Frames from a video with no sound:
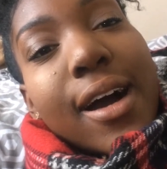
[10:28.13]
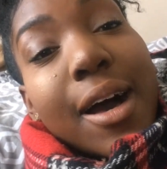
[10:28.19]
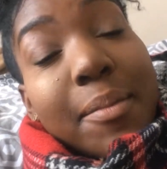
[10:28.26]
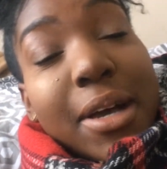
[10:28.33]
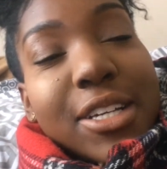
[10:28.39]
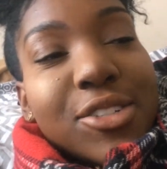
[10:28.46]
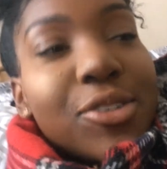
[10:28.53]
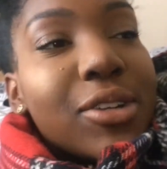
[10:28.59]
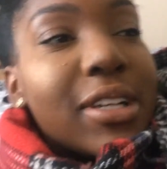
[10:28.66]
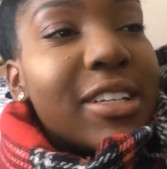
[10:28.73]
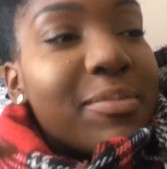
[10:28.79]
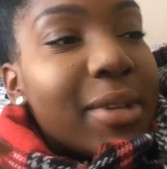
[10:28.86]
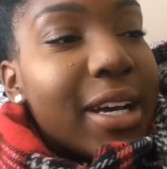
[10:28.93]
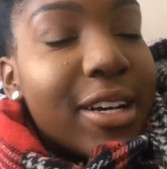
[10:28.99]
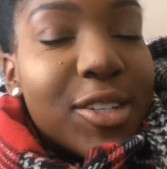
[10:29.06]
I'm actually going to
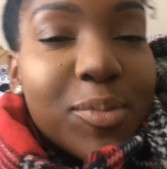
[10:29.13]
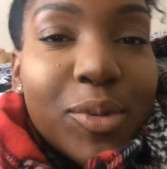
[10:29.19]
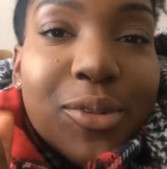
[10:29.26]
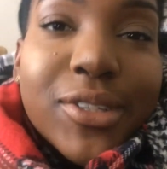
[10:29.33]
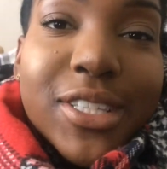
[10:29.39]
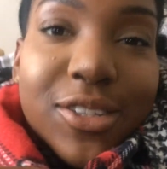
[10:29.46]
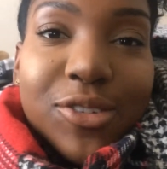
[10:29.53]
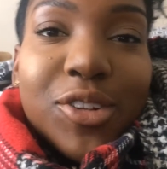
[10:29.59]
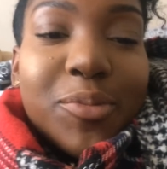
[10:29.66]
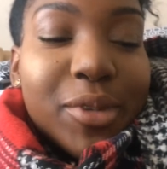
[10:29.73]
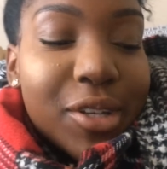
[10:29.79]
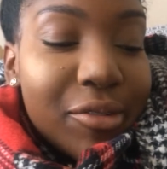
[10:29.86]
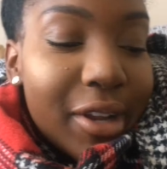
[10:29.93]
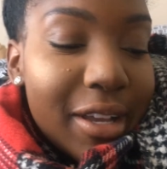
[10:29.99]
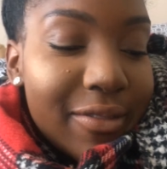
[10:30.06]
leave my house because it's going to
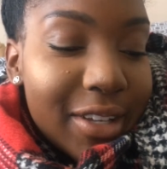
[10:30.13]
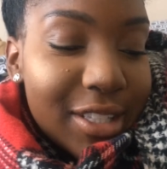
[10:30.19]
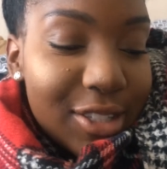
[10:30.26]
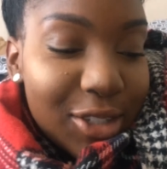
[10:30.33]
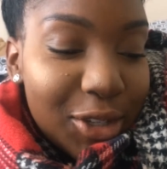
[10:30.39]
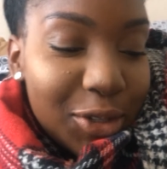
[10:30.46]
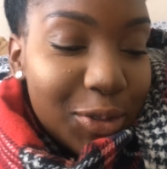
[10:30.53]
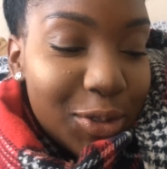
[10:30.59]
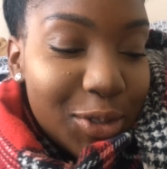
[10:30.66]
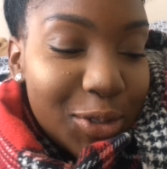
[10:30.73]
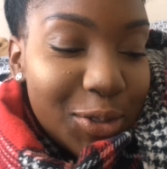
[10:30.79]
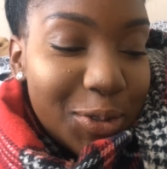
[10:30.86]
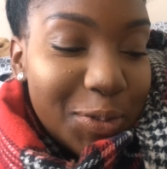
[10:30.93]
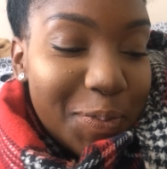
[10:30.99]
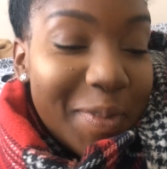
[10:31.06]
be a great event to go
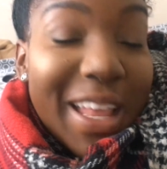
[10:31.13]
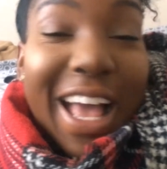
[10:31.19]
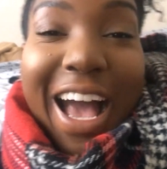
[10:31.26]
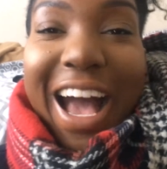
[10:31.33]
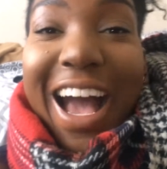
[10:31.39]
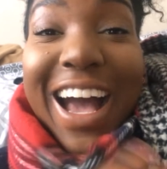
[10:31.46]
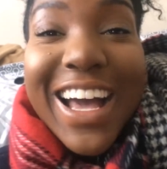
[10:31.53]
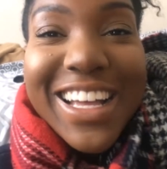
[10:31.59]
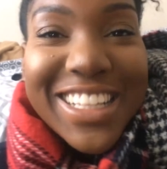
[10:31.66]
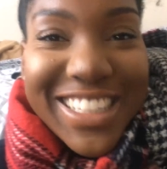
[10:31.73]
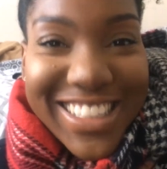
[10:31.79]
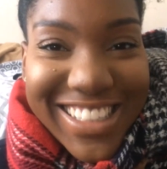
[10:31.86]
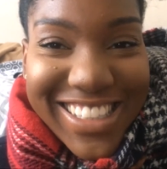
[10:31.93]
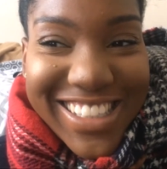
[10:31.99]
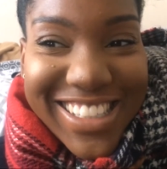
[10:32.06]
to.
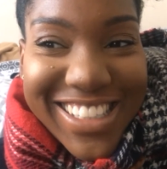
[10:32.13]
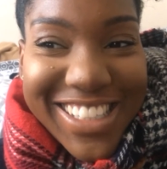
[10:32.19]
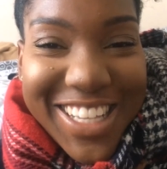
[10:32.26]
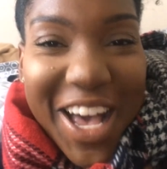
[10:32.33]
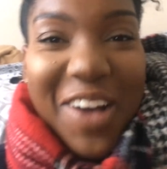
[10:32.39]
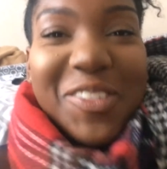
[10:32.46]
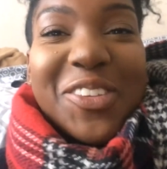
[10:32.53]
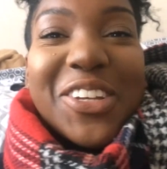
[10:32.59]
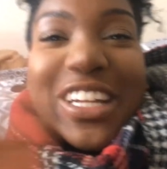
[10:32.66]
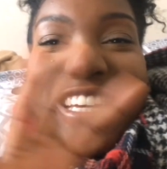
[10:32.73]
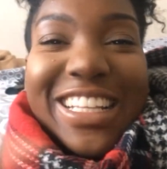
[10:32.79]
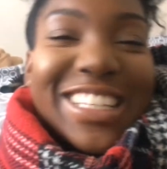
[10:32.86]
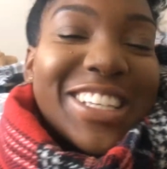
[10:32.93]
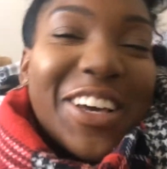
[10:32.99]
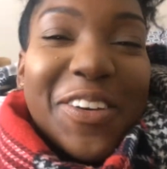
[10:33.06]
And I'm just going
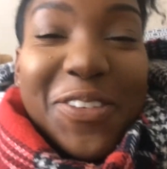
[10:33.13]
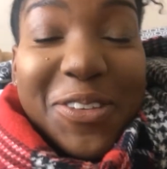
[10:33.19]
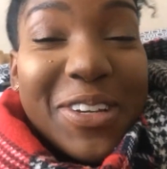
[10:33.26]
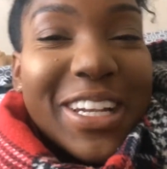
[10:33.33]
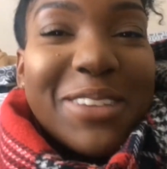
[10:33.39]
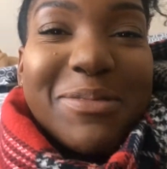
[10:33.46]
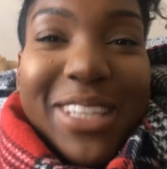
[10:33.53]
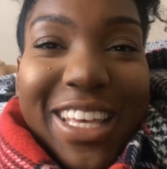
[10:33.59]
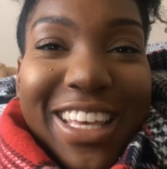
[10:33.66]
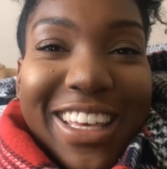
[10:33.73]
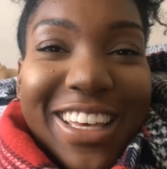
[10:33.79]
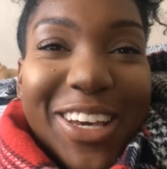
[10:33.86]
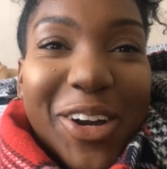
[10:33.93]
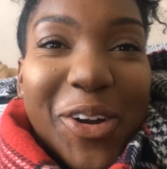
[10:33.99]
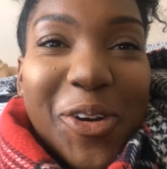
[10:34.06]
to insert a few clips
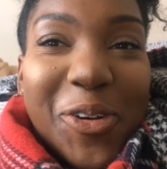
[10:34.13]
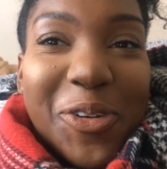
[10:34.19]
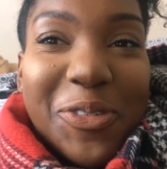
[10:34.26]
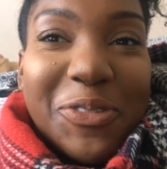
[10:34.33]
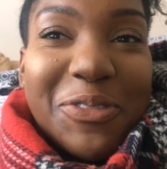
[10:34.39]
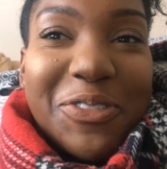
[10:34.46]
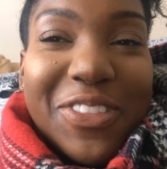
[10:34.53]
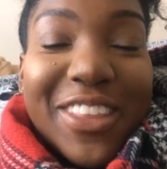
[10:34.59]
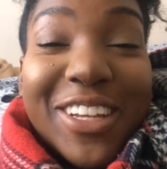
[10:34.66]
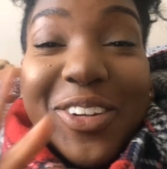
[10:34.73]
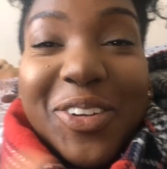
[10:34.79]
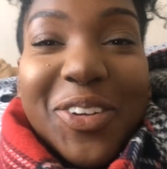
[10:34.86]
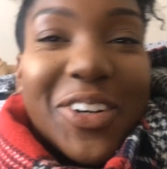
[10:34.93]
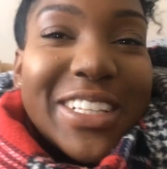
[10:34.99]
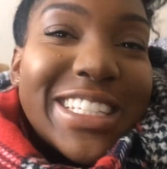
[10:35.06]
here of the
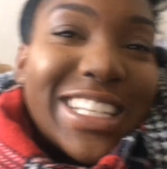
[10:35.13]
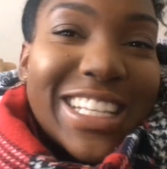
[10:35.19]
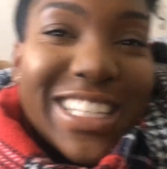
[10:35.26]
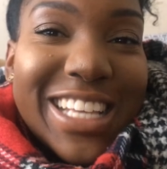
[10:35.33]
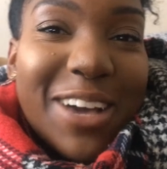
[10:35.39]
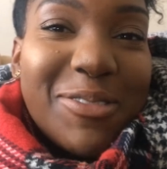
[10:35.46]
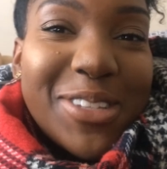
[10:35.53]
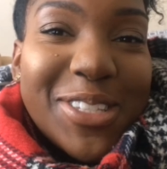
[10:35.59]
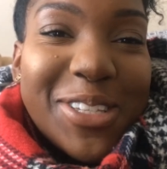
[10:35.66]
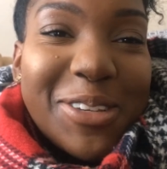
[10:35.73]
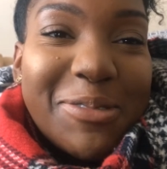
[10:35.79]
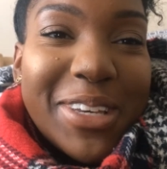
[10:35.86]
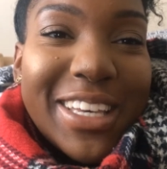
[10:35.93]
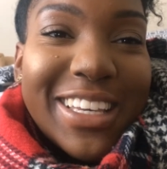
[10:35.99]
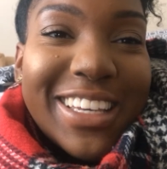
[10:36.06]
nonsense I was
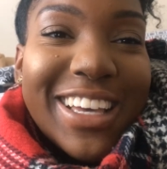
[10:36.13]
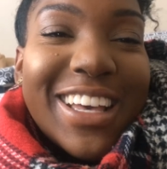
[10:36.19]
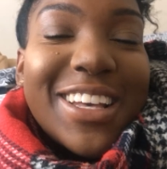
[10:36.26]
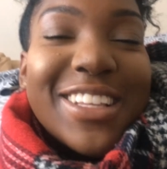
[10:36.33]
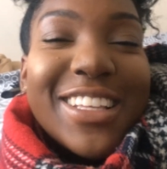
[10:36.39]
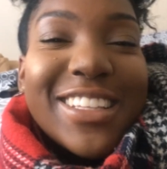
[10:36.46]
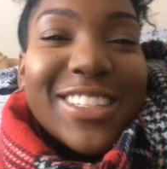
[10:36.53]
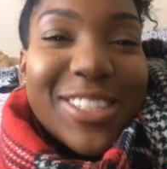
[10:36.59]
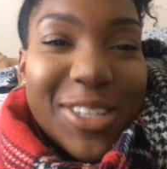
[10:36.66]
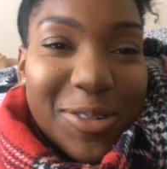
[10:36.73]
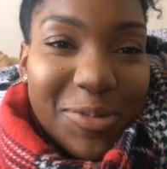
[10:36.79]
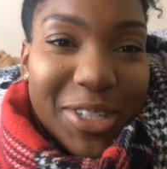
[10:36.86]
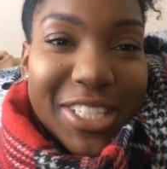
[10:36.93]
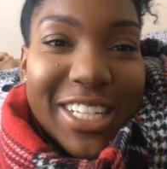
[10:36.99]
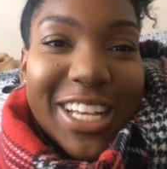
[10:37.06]
doing, to
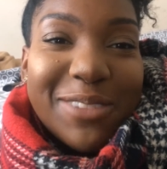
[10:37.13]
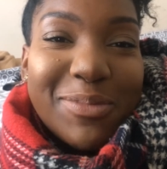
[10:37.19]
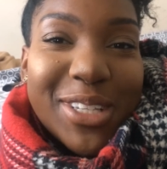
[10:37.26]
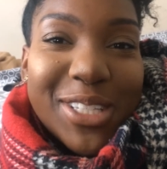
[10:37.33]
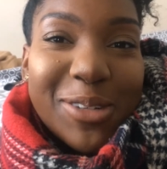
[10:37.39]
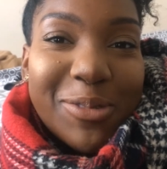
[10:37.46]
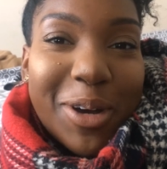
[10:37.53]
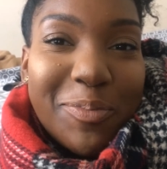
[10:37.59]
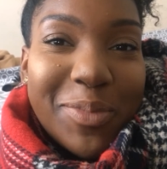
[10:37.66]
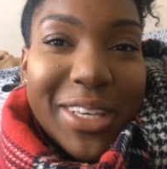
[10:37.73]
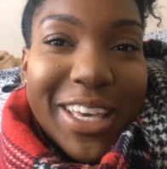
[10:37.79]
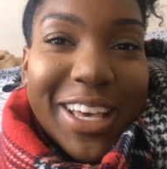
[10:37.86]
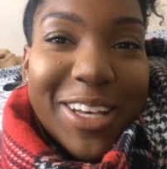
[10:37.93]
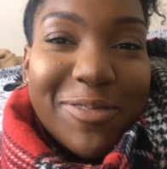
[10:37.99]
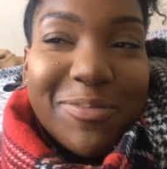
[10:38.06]
which led me to 1
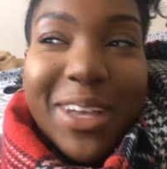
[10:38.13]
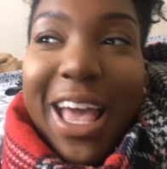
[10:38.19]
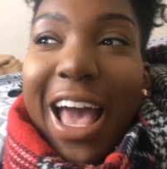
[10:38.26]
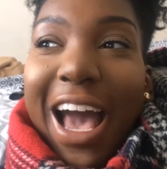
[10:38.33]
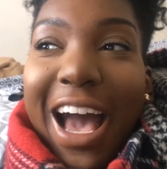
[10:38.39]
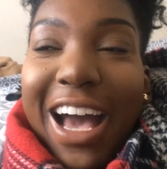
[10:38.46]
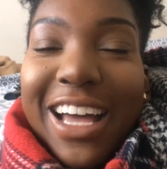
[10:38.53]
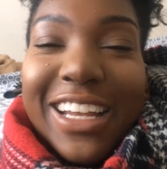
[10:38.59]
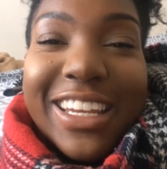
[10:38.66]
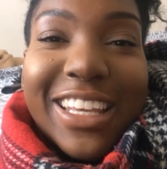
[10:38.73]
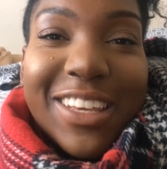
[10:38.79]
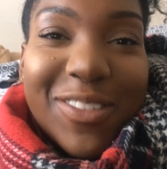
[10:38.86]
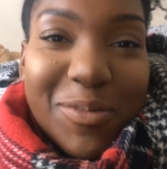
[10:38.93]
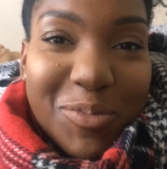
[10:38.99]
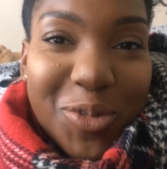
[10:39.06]
p.m. And
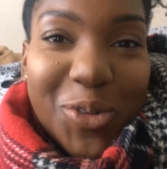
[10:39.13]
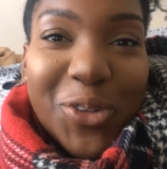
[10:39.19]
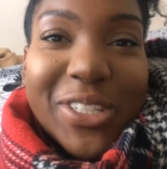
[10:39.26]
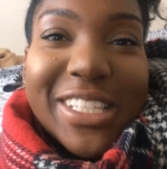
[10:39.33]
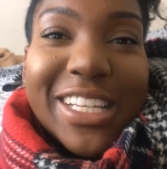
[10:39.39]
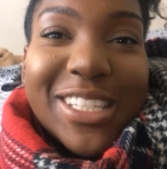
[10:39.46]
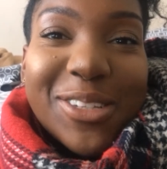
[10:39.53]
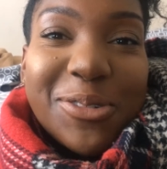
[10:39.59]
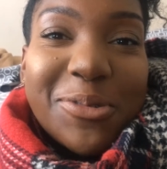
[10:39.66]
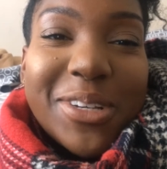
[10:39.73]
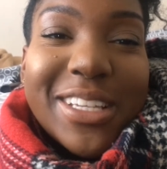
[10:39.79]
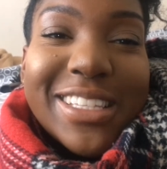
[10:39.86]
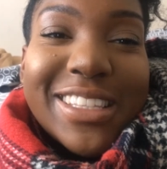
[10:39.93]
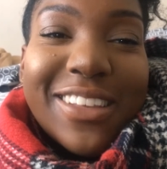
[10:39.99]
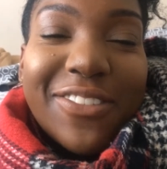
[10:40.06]
even more nonsensical
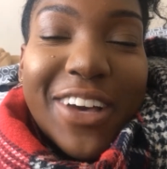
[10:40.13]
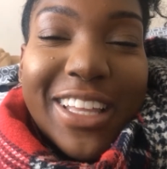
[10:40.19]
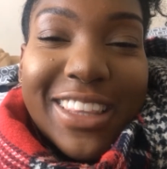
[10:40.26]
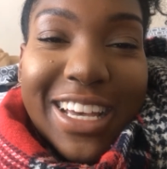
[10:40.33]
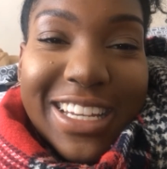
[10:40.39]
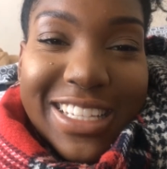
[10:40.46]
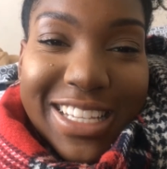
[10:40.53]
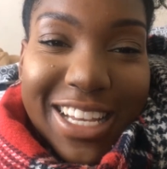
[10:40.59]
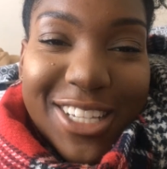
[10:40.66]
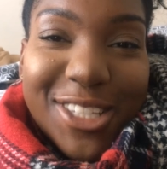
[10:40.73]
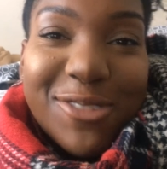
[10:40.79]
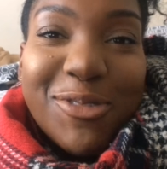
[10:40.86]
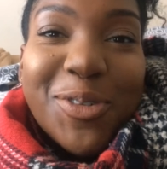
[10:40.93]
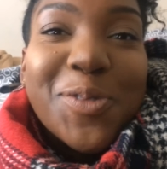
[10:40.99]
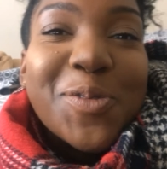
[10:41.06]
is the fact that I decided
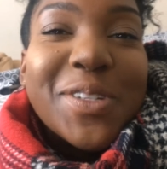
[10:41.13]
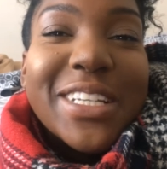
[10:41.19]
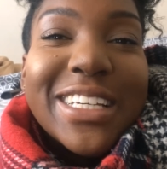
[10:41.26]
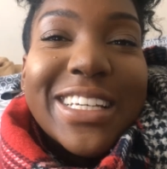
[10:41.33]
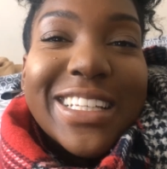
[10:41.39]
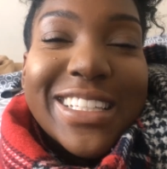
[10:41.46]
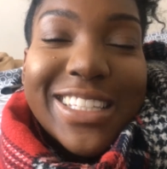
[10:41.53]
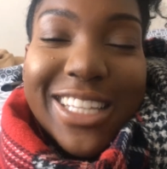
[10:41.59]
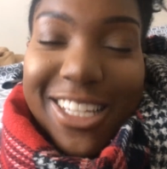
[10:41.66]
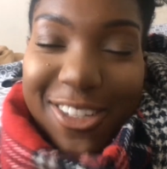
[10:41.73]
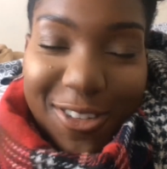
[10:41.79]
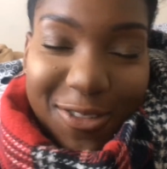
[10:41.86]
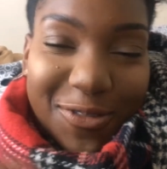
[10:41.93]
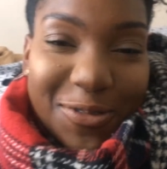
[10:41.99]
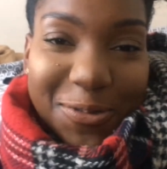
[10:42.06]
to record it instead
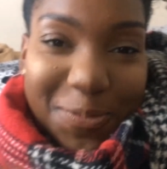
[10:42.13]
of